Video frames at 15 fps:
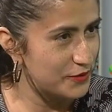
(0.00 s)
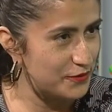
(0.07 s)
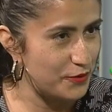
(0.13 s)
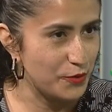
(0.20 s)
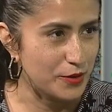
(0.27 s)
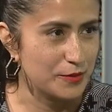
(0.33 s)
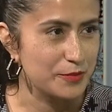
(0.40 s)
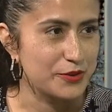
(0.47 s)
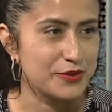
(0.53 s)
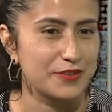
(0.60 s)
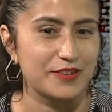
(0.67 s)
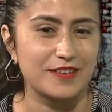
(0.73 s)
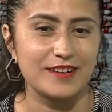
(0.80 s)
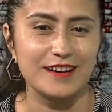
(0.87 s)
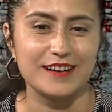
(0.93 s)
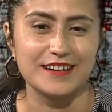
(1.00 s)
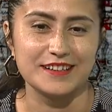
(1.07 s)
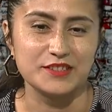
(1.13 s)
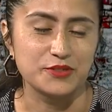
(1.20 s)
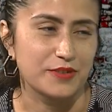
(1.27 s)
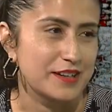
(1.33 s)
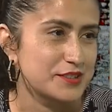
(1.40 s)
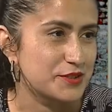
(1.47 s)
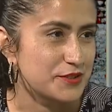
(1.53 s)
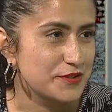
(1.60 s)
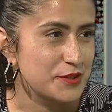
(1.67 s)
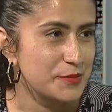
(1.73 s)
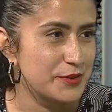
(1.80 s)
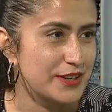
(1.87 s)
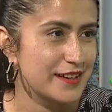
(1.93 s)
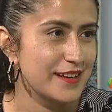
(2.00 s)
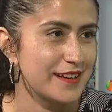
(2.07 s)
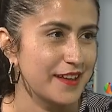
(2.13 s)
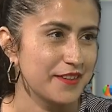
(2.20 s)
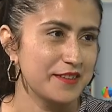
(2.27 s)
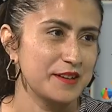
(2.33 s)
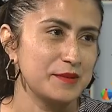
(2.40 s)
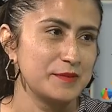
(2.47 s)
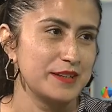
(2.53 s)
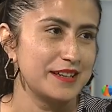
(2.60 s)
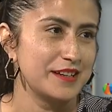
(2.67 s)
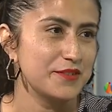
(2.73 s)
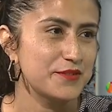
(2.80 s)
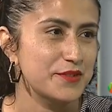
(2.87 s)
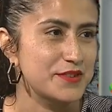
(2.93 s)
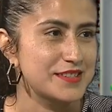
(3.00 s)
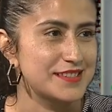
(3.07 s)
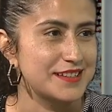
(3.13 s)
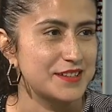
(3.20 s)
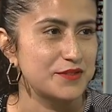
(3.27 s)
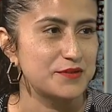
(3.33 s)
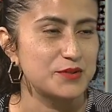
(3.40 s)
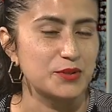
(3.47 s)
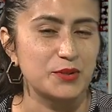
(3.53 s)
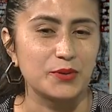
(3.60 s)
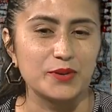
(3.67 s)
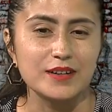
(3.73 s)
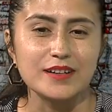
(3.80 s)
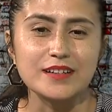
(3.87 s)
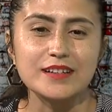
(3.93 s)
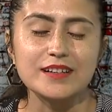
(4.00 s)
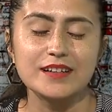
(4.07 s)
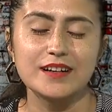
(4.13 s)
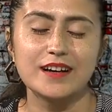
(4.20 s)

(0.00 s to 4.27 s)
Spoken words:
the former director of community and ethnic media for the city of New York.